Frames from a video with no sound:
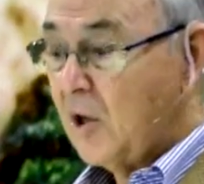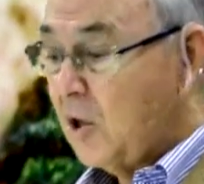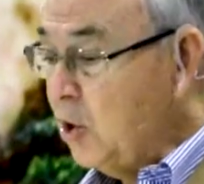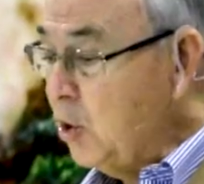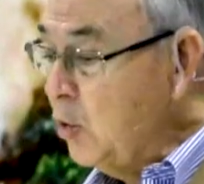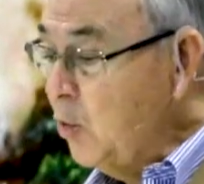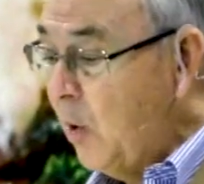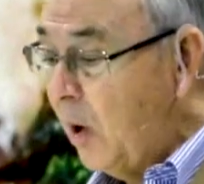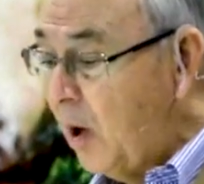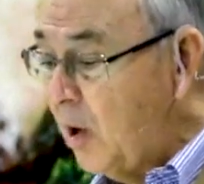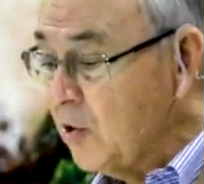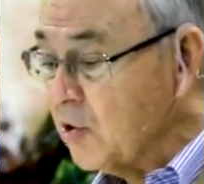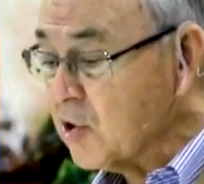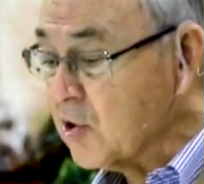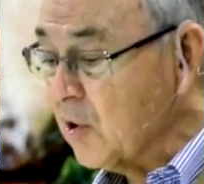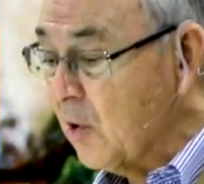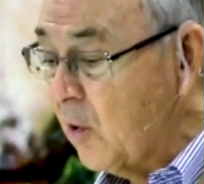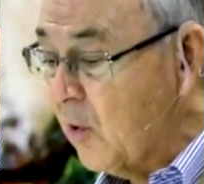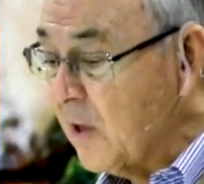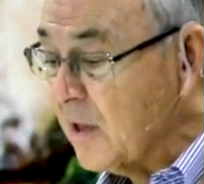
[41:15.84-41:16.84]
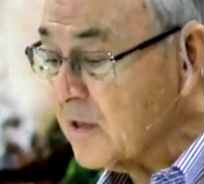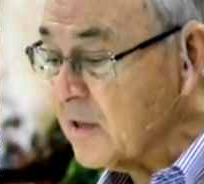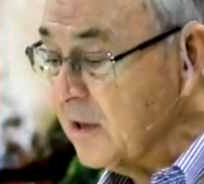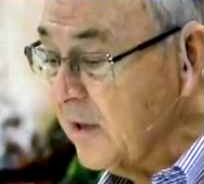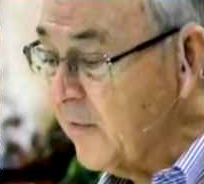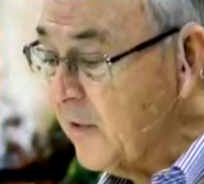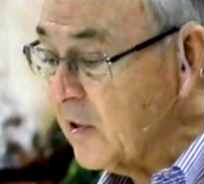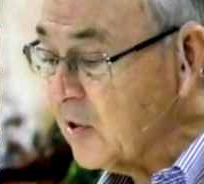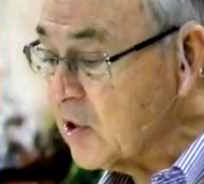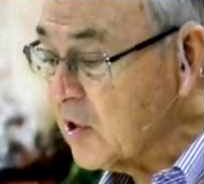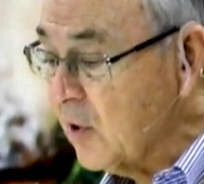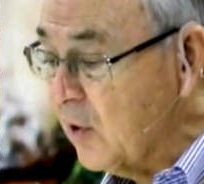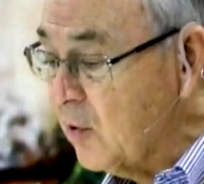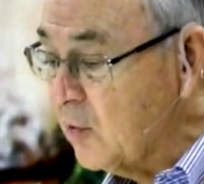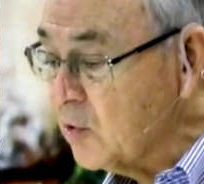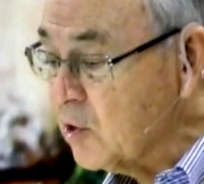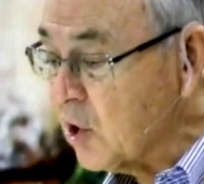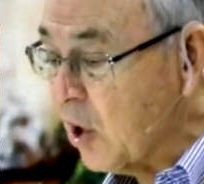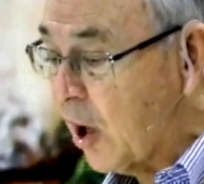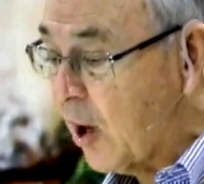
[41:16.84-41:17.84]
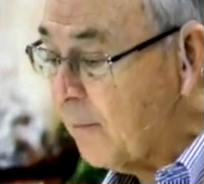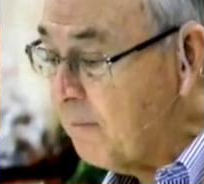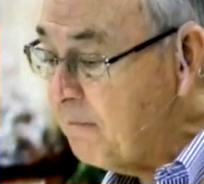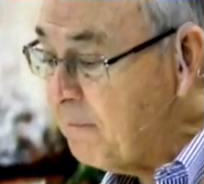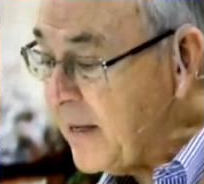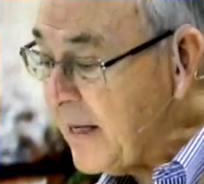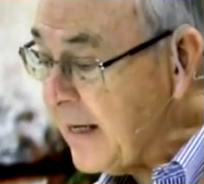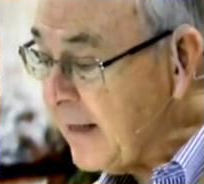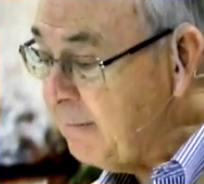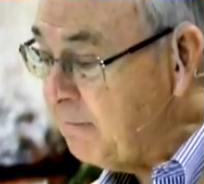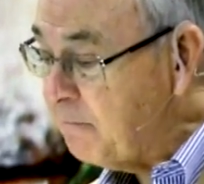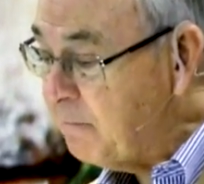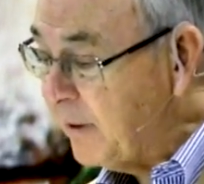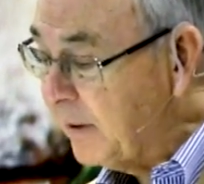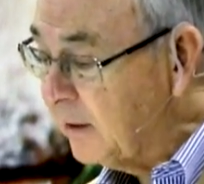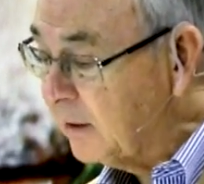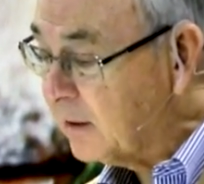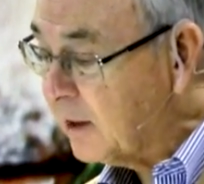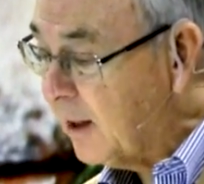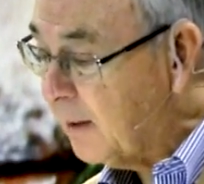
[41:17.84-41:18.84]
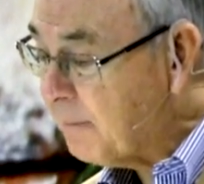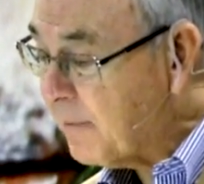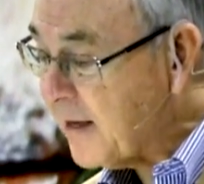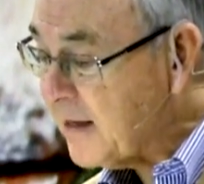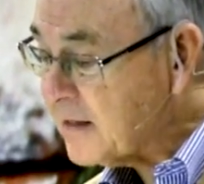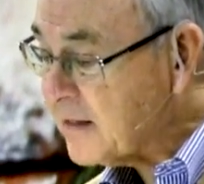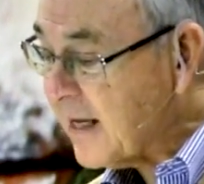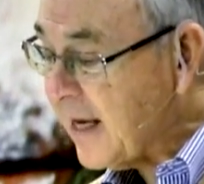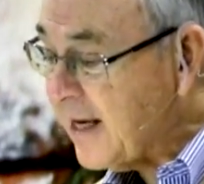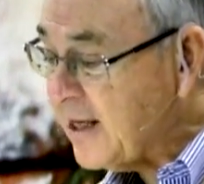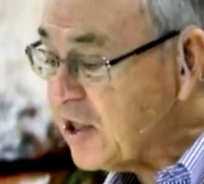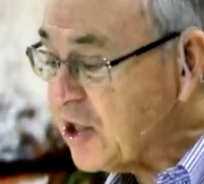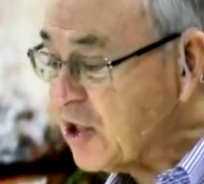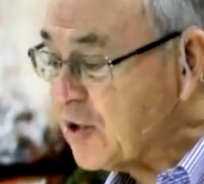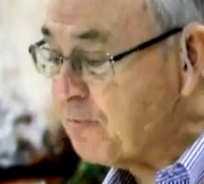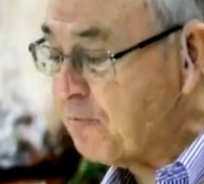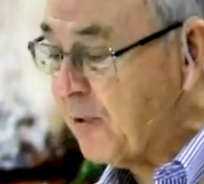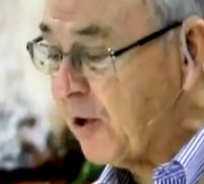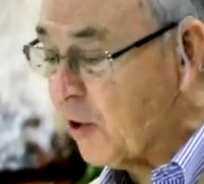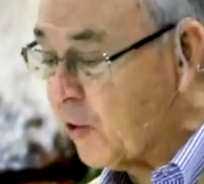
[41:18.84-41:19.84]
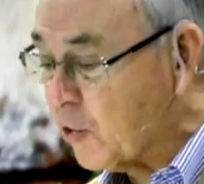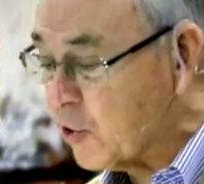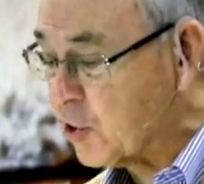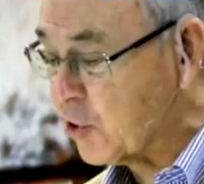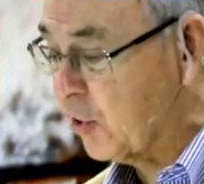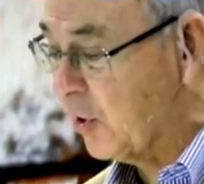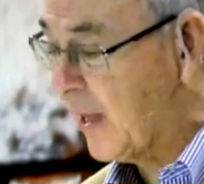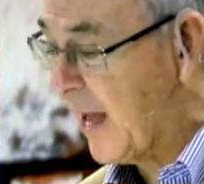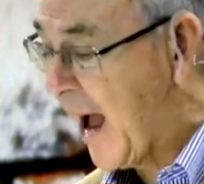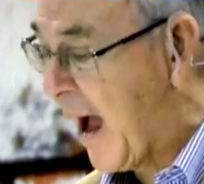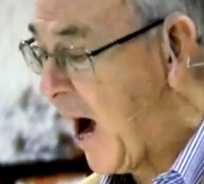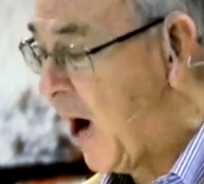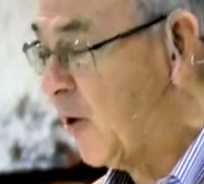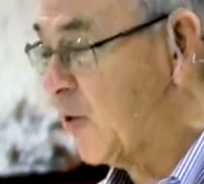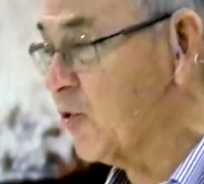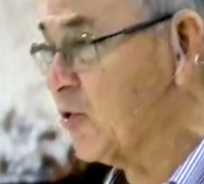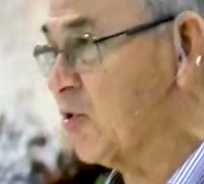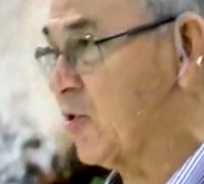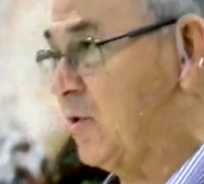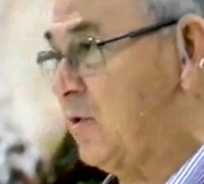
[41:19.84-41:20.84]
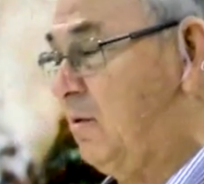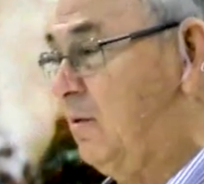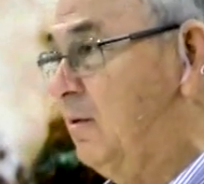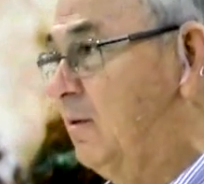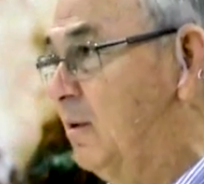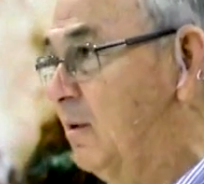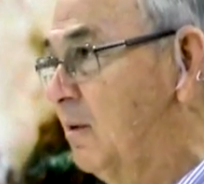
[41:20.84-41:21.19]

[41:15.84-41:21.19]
You also, as living stones, are being built up as a spiritual house